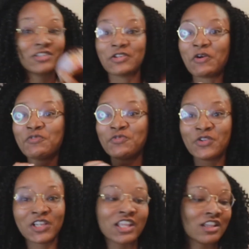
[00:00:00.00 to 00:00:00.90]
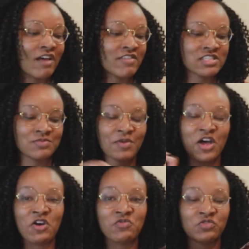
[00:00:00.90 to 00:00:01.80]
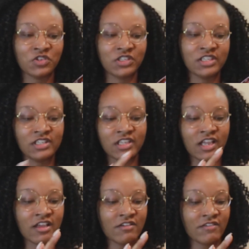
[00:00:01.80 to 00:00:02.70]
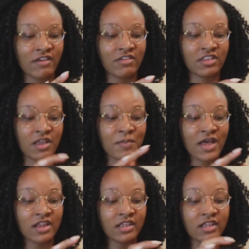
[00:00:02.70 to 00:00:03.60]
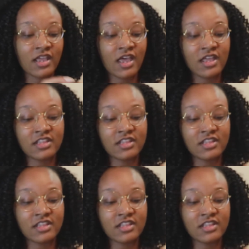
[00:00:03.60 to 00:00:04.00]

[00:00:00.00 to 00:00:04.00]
So really love the smell, really love everything about it.